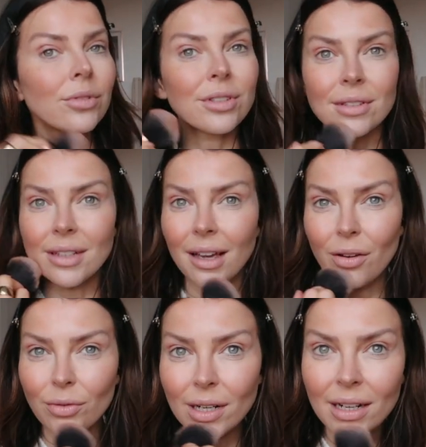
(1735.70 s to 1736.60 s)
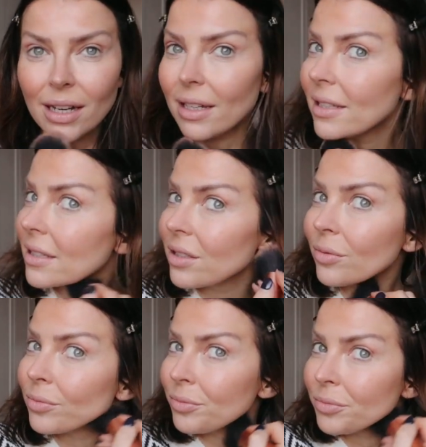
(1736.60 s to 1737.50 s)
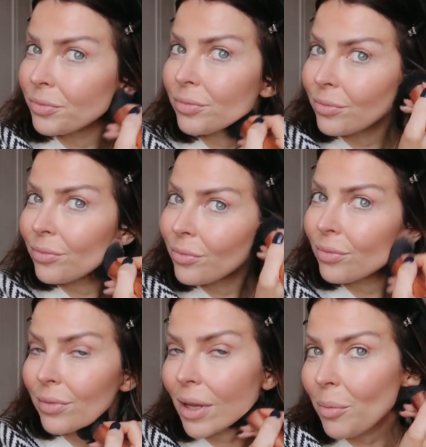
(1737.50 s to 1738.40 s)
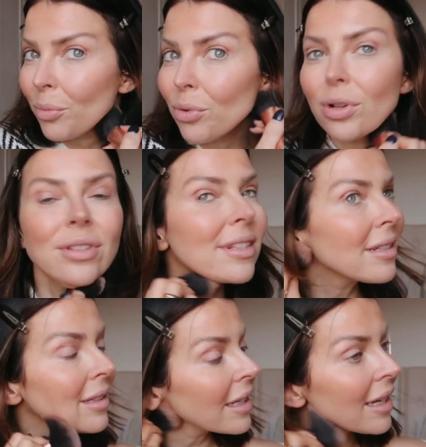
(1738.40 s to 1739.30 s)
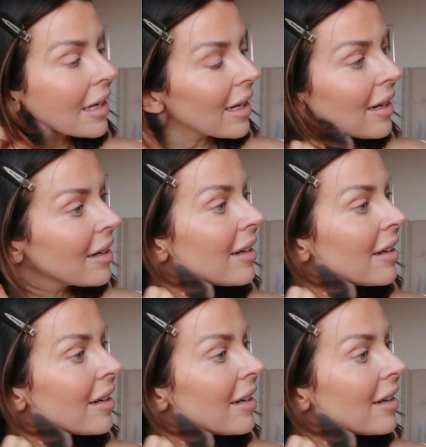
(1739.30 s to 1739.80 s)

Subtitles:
just to get a really nice bronzy